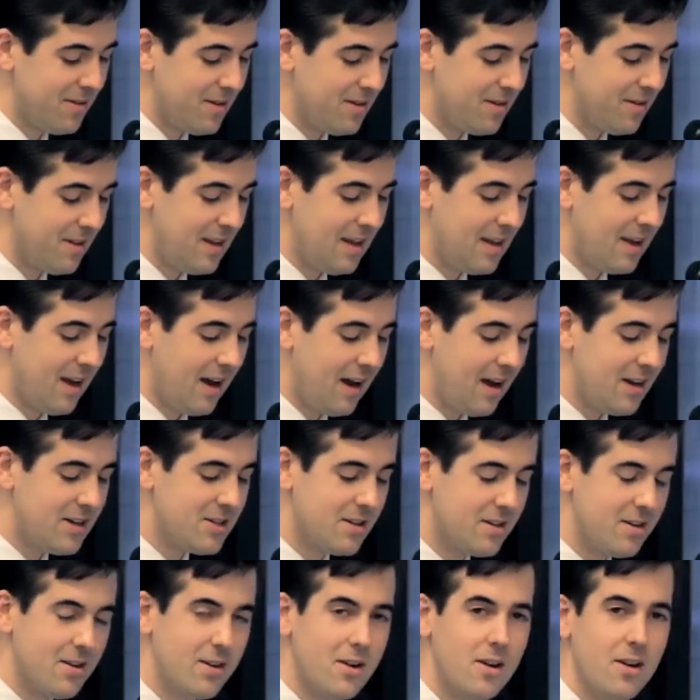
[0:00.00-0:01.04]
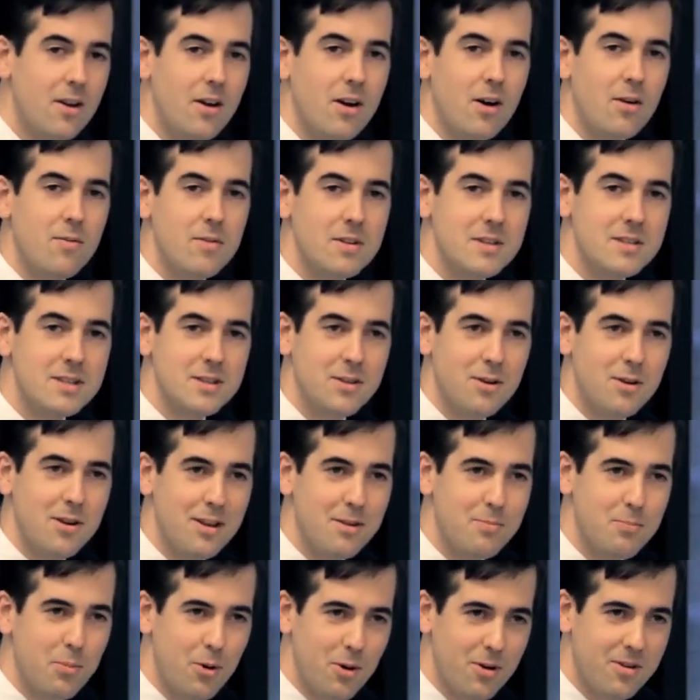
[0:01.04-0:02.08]
that the occasion of its
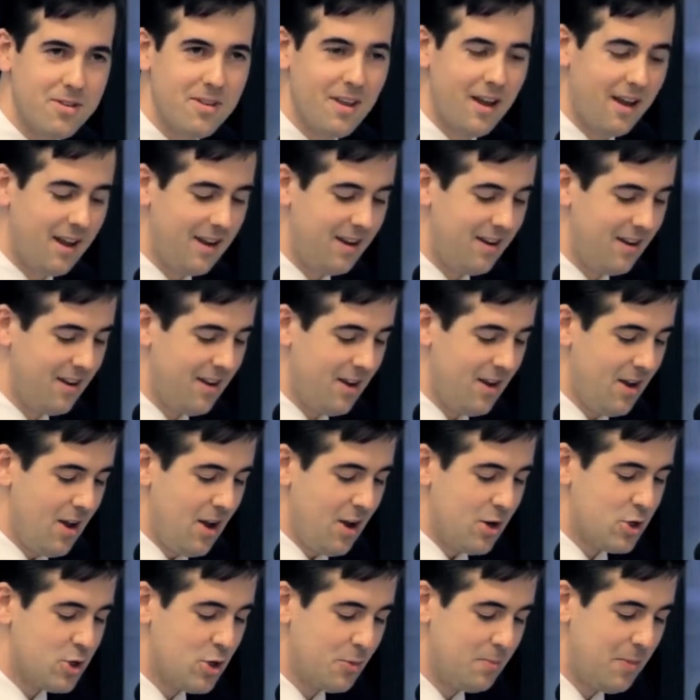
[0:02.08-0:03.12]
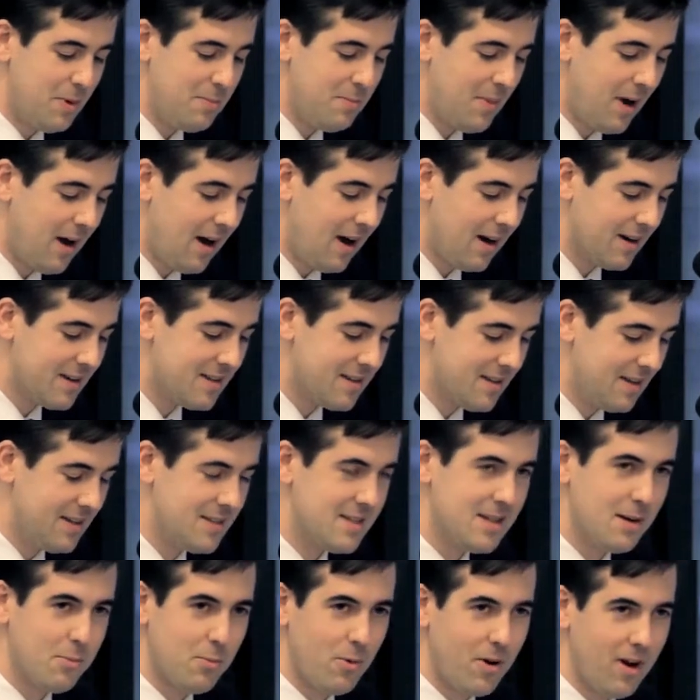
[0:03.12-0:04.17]
30th birthday should be marked in
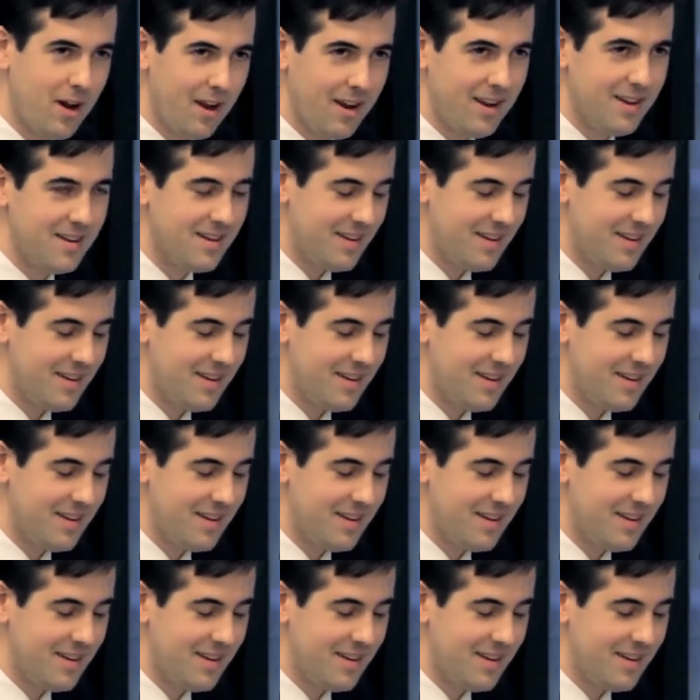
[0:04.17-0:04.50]
some way.